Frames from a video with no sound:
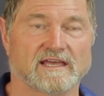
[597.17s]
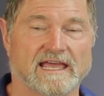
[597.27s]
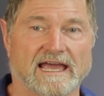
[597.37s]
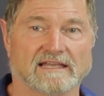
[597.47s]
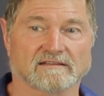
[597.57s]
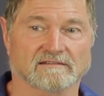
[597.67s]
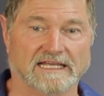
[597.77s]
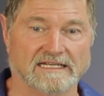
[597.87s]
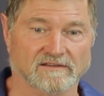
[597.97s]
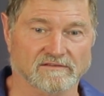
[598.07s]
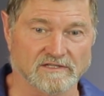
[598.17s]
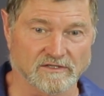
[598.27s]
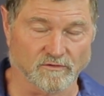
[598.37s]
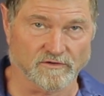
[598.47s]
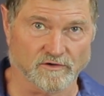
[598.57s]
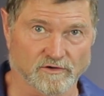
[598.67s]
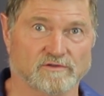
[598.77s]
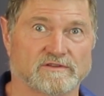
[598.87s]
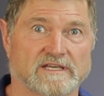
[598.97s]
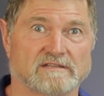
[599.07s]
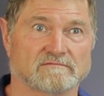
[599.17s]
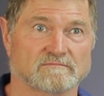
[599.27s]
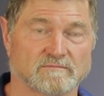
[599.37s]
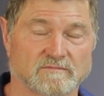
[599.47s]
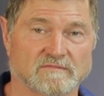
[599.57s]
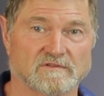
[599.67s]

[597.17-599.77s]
and letting, the herd then